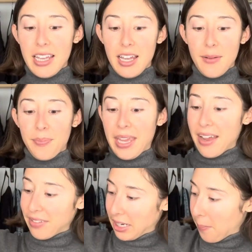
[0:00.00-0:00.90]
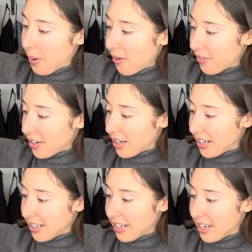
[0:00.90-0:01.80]
They have like a puffer
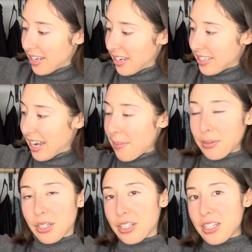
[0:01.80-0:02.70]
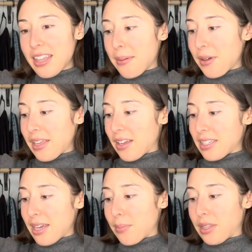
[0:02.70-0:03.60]
type look to them on the
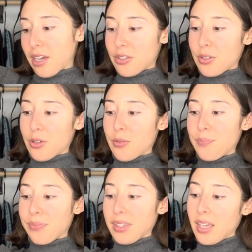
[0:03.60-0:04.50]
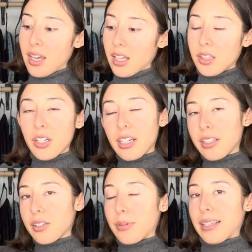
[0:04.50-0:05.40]
outside, but they also look a
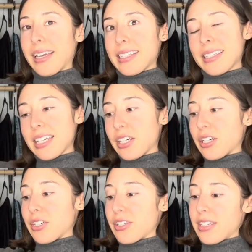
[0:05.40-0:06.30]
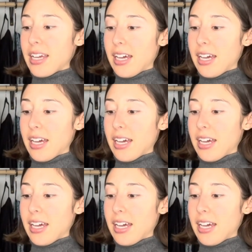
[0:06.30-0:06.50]
little bit like sneakers